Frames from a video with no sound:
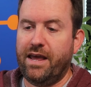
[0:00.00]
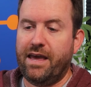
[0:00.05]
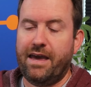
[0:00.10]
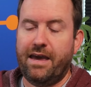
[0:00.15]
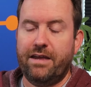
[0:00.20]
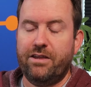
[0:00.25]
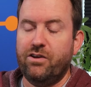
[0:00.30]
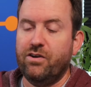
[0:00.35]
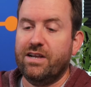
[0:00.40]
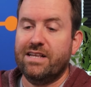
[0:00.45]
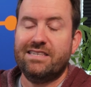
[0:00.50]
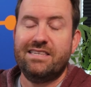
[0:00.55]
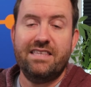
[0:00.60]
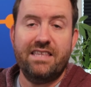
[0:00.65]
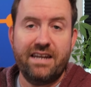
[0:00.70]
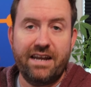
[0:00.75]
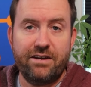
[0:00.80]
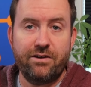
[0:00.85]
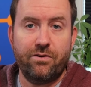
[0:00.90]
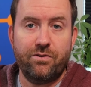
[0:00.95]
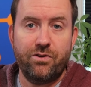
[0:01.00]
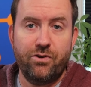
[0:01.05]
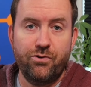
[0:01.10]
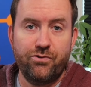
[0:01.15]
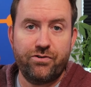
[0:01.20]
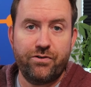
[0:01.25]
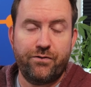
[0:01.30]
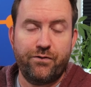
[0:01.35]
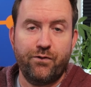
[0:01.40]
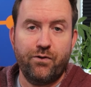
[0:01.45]
and you can see that I don't
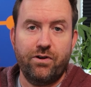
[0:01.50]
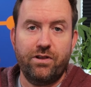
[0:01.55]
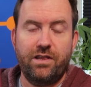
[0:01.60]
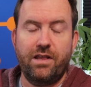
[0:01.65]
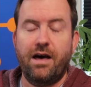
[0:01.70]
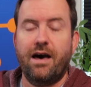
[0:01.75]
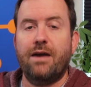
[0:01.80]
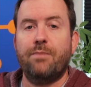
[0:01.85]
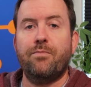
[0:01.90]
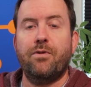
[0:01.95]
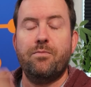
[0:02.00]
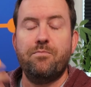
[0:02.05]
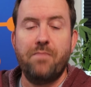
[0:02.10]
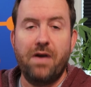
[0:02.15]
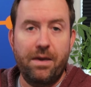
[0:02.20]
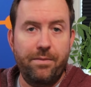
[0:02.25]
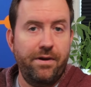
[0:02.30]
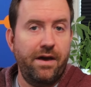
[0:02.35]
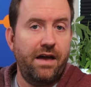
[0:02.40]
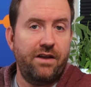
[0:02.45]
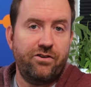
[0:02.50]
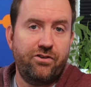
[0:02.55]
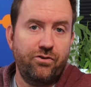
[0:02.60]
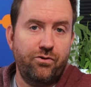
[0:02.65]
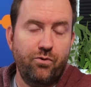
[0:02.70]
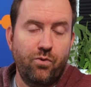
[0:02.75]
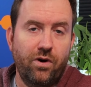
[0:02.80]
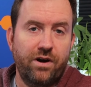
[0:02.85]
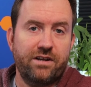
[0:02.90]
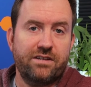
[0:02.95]
use it for a lot, but maybe I
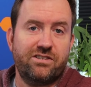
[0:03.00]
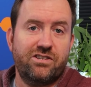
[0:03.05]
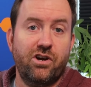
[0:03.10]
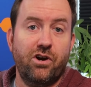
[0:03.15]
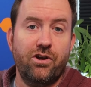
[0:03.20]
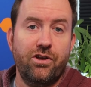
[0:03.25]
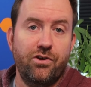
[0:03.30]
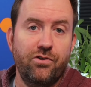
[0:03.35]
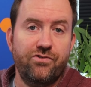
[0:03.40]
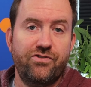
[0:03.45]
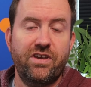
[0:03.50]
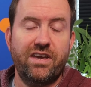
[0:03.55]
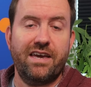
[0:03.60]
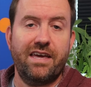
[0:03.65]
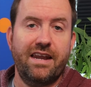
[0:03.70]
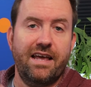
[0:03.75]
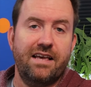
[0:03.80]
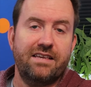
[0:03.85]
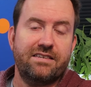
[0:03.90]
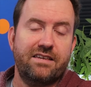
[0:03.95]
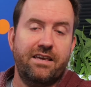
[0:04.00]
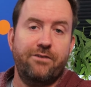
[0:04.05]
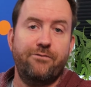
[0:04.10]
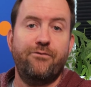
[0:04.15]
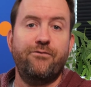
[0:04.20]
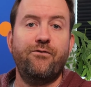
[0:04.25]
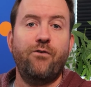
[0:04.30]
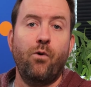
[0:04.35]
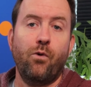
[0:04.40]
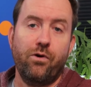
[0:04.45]
do want to start using it as a
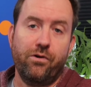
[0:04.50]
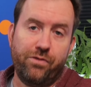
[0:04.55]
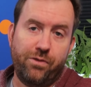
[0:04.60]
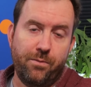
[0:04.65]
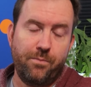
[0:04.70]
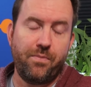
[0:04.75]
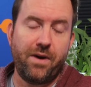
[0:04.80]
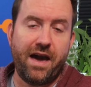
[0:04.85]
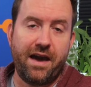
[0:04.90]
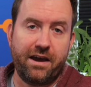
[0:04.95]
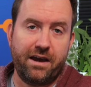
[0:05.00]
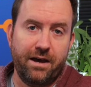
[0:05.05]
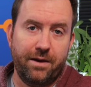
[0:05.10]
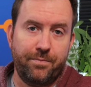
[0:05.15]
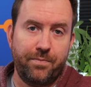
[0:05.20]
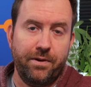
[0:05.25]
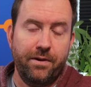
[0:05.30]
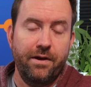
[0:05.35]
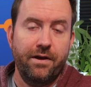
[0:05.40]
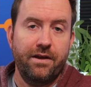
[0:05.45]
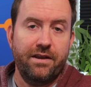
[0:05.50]
4th backup